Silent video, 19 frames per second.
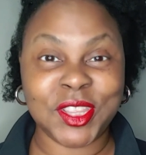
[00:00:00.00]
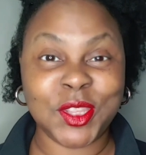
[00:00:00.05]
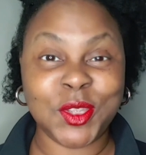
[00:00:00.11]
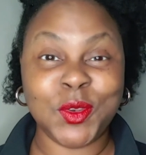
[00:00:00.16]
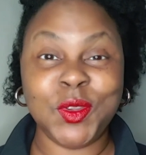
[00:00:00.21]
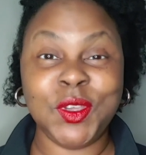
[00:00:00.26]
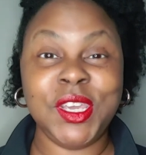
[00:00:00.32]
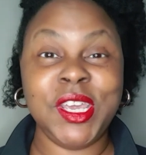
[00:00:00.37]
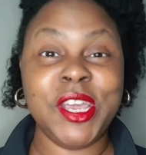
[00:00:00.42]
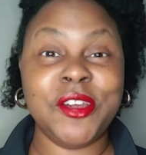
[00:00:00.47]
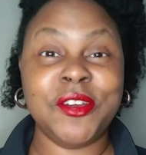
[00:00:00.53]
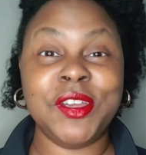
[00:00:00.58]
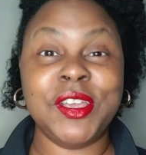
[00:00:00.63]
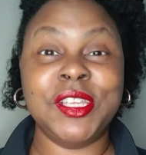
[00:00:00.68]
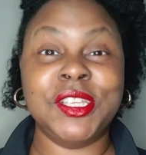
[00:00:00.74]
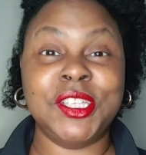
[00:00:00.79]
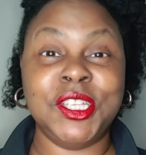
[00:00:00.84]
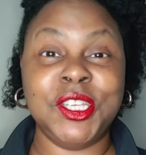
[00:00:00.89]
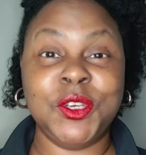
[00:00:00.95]
the new year
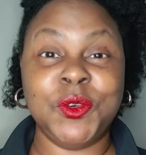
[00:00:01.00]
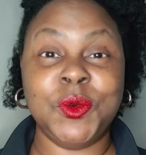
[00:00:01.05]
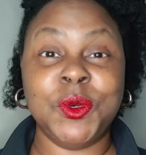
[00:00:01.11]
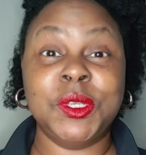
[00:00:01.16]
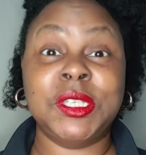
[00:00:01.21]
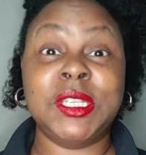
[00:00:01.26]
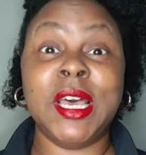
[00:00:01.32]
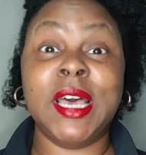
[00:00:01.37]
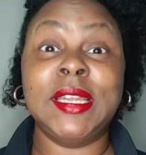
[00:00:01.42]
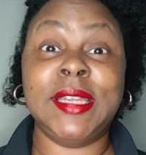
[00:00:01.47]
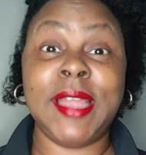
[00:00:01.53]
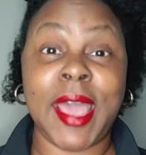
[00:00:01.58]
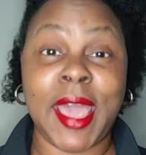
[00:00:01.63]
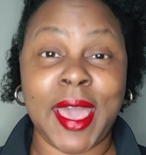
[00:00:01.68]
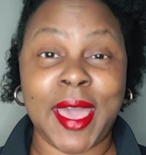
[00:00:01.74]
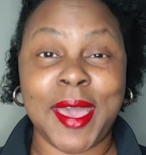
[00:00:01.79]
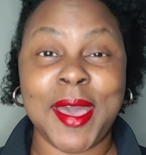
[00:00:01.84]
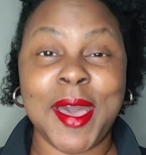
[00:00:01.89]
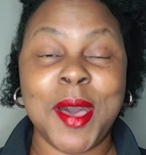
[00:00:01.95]
is new
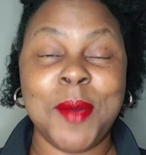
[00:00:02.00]
today.